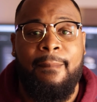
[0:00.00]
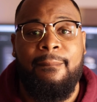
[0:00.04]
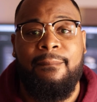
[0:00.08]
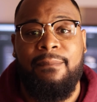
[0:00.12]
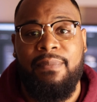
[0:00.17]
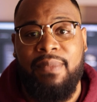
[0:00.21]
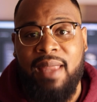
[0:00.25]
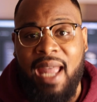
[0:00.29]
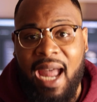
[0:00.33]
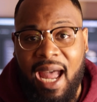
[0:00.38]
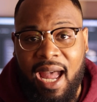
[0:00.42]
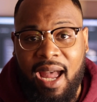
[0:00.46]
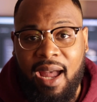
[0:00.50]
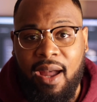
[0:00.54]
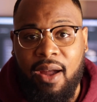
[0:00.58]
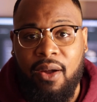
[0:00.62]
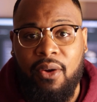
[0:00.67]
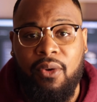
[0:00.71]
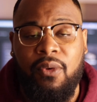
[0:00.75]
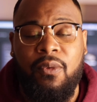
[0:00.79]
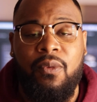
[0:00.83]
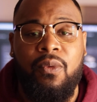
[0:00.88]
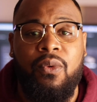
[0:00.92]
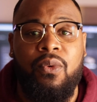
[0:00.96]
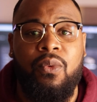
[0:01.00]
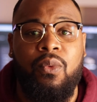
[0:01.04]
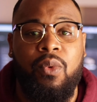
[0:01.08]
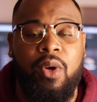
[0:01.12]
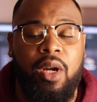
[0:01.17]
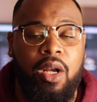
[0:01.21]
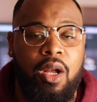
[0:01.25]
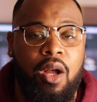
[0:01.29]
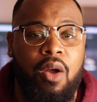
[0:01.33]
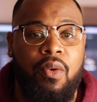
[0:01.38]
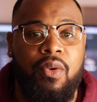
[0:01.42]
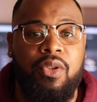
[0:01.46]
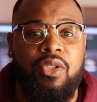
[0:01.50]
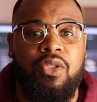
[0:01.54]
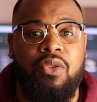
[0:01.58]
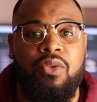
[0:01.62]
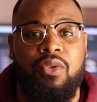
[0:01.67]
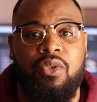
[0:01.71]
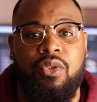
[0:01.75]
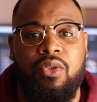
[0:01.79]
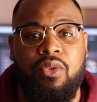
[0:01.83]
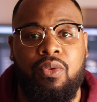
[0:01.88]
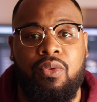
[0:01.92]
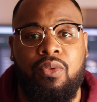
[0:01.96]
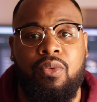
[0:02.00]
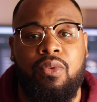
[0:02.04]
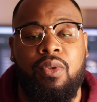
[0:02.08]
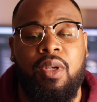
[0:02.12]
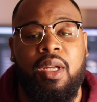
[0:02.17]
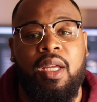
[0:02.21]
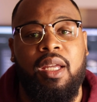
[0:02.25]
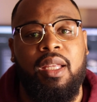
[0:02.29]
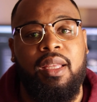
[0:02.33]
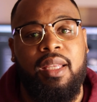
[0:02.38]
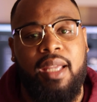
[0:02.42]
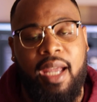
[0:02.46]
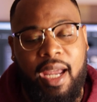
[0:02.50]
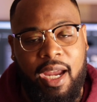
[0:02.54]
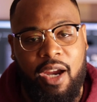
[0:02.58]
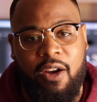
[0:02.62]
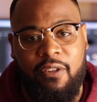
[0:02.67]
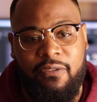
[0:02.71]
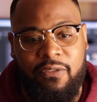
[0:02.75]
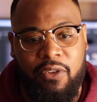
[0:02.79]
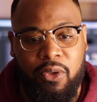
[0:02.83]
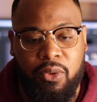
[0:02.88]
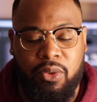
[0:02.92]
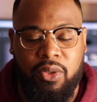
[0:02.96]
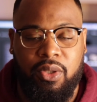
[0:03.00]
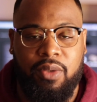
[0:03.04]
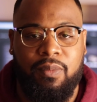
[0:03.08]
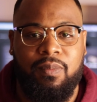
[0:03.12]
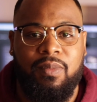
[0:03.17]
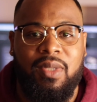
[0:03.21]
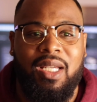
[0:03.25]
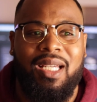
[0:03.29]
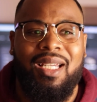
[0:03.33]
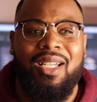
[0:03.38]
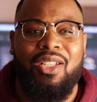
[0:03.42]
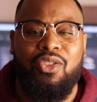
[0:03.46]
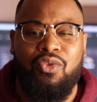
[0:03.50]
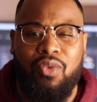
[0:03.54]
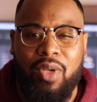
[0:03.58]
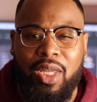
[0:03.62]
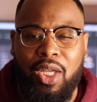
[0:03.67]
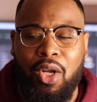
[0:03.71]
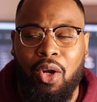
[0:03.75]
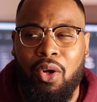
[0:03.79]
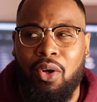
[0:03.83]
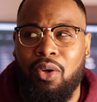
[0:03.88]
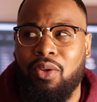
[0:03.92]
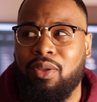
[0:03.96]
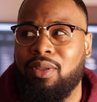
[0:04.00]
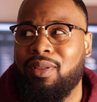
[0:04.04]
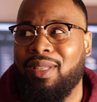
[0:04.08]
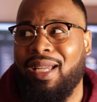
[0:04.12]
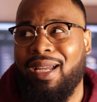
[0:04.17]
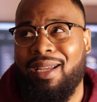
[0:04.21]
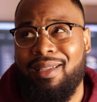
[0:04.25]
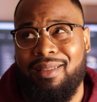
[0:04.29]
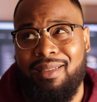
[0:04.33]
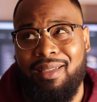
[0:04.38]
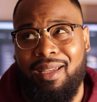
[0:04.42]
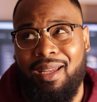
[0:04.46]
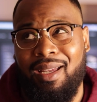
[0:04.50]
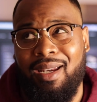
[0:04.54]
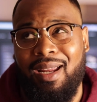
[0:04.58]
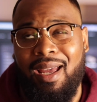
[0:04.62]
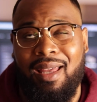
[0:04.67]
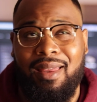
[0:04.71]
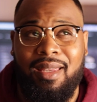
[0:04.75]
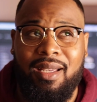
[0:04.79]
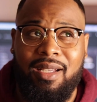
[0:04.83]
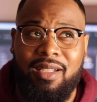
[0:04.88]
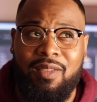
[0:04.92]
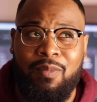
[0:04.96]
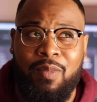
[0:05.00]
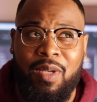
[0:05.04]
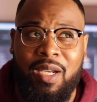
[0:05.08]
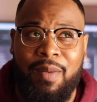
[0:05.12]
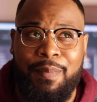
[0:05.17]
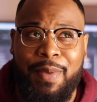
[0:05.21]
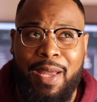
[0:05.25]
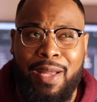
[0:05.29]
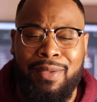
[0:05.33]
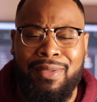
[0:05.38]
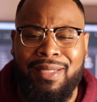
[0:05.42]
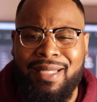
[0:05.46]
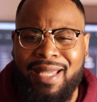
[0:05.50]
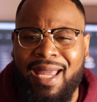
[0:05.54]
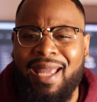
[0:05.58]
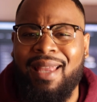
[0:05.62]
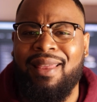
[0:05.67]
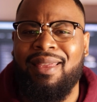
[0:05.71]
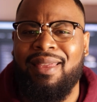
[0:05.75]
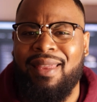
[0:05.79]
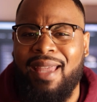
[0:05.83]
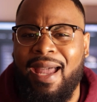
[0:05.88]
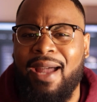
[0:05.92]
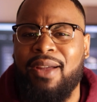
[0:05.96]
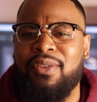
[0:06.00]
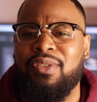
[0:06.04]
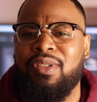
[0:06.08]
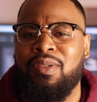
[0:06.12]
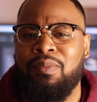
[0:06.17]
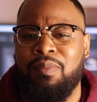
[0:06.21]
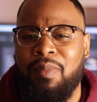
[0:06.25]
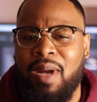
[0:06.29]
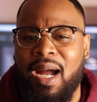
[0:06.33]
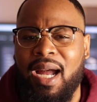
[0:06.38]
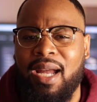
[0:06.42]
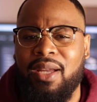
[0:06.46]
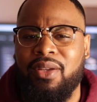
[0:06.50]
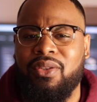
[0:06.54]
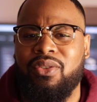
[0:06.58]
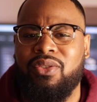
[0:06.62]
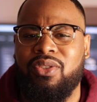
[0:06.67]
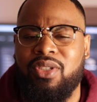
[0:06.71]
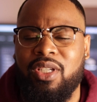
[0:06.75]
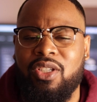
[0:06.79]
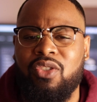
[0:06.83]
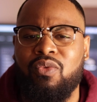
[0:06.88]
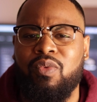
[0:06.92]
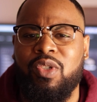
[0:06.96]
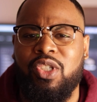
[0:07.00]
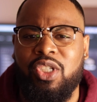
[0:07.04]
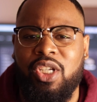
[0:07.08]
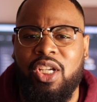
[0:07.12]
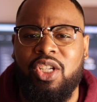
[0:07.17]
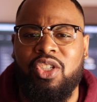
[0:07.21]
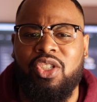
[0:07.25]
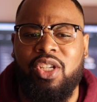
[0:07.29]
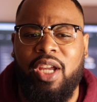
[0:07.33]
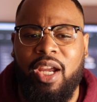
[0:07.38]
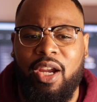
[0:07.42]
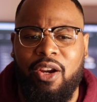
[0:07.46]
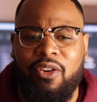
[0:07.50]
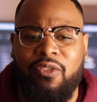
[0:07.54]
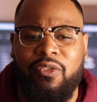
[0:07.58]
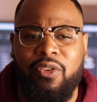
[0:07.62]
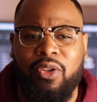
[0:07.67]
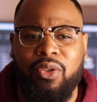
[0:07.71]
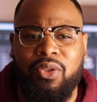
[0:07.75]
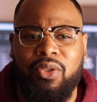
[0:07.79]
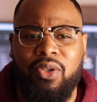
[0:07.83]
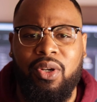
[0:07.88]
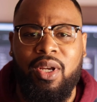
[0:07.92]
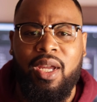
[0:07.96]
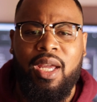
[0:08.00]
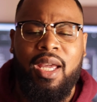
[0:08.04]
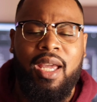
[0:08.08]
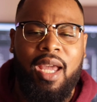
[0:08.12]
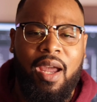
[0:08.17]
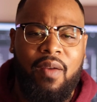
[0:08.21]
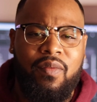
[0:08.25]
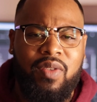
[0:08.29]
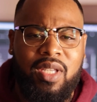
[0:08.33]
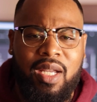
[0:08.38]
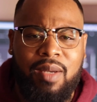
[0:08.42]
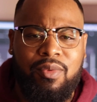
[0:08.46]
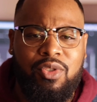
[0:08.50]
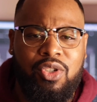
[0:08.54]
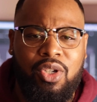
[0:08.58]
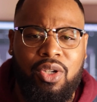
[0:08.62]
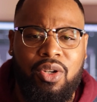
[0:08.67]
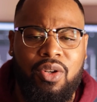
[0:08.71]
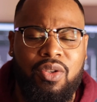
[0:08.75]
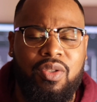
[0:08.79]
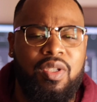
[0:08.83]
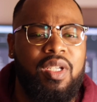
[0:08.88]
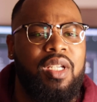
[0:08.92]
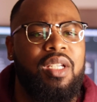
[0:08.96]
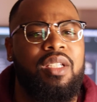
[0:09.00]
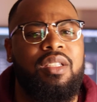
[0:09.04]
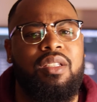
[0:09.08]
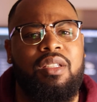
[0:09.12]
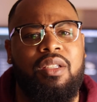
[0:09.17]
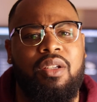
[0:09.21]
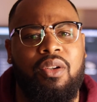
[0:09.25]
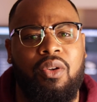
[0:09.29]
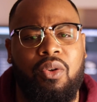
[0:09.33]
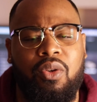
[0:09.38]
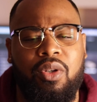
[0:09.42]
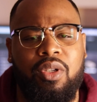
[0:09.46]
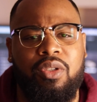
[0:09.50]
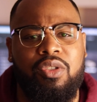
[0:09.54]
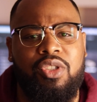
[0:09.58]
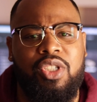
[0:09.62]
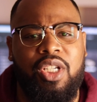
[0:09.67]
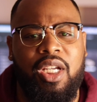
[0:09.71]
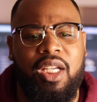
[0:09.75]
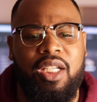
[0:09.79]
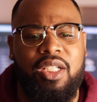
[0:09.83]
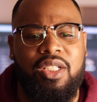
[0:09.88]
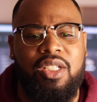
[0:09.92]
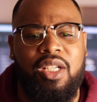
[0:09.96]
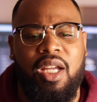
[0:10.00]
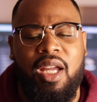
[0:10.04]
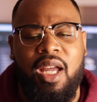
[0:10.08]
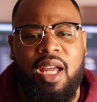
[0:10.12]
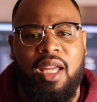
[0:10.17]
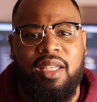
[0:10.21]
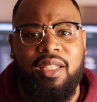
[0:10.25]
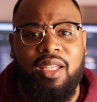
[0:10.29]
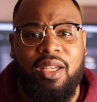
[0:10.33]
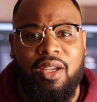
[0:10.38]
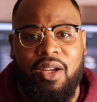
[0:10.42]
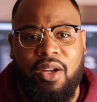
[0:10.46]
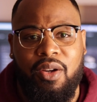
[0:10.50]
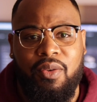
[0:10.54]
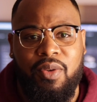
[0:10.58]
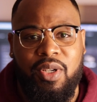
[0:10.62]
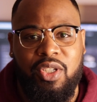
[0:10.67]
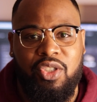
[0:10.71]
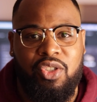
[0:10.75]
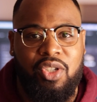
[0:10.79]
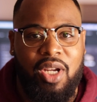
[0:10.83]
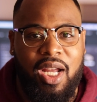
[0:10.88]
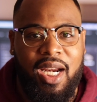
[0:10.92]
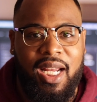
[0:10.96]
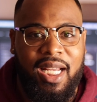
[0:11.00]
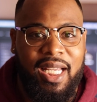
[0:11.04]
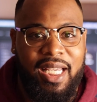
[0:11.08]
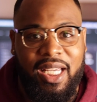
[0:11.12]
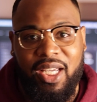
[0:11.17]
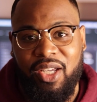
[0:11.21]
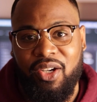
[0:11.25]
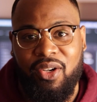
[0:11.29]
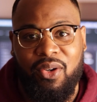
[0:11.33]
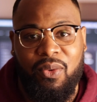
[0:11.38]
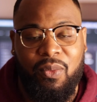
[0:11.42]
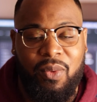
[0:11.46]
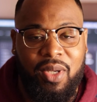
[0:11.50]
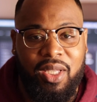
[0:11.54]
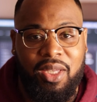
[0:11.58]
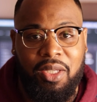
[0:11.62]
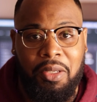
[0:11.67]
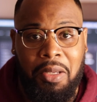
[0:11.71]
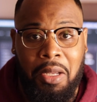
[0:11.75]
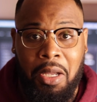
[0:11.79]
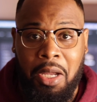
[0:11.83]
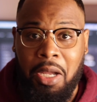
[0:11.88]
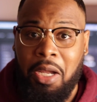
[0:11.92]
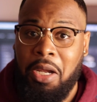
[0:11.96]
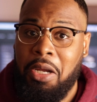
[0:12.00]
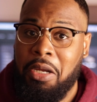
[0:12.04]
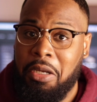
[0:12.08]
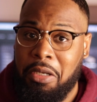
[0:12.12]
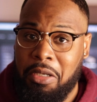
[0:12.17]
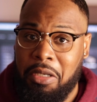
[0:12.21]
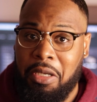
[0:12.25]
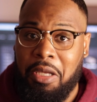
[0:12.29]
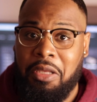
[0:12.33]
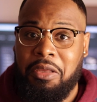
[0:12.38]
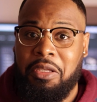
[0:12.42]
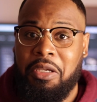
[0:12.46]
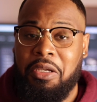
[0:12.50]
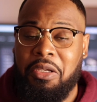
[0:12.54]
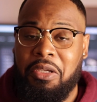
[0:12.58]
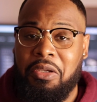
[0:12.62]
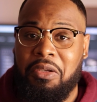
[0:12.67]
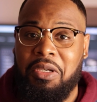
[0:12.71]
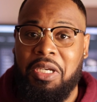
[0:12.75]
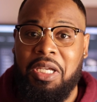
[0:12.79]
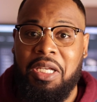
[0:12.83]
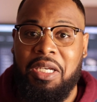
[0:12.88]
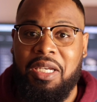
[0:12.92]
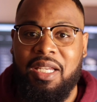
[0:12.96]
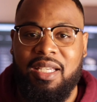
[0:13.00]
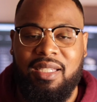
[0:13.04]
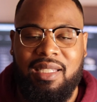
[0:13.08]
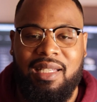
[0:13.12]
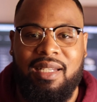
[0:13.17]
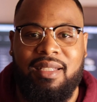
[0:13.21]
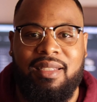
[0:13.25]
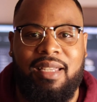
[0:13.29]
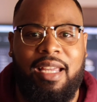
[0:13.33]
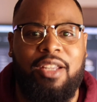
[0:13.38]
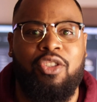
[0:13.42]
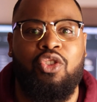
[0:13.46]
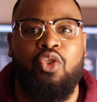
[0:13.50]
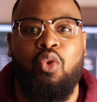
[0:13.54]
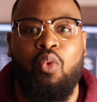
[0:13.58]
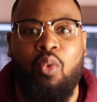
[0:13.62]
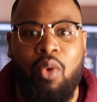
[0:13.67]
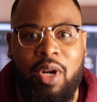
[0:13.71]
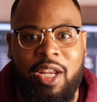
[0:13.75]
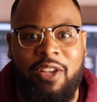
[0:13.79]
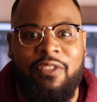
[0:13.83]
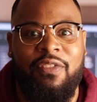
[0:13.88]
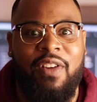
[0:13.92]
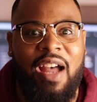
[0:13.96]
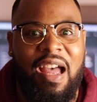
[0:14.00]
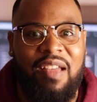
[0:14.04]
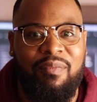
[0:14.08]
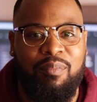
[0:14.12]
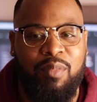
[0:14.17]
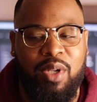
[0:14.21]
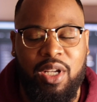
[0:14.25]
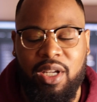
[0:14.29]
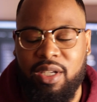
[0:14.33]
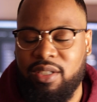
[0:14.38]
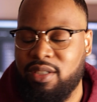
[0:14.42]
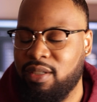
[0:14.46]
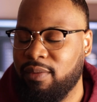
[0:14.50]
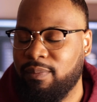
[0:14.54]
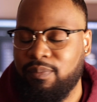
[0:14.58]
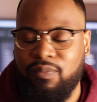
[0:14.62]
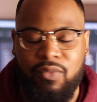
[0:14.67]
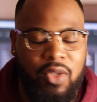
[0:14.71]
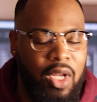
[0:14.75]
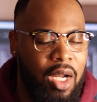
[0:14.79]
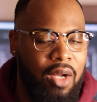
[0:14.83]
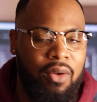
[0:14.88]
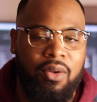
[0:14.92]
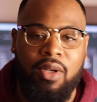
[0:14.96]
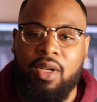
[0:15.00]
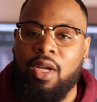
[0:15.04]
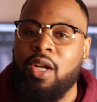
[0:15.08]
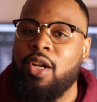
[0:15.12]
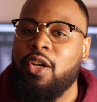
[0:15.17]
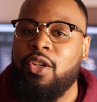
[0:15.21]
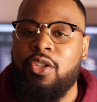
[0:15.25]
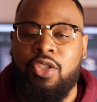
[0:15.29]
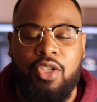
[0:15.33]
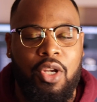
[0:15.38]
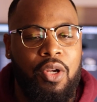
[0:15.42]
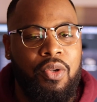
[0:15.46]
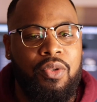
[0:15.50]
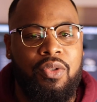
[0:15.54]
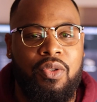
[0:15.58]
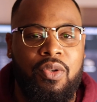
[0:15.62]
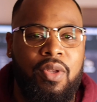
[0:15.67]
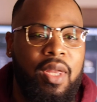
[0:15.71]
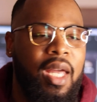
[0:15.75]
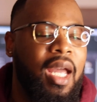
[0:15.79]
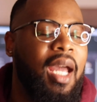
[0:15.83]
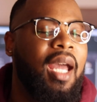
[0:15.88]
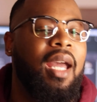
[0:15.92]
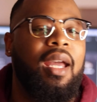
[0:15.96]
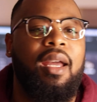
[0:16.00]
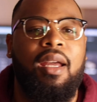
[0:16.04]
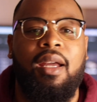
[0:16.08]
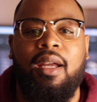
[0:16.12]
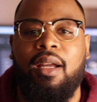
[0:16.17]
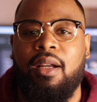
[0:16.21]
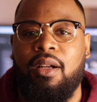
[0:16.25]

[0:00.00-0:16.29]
Now we're going to do the air filter. It's really old. Like I said, I think it's been about 10,000 miles since we changed the air filter. Every time she goes and gets the oil change, they always try to get her with the, hey, I think you need this. And it's like 25 bucks. No, don't do that.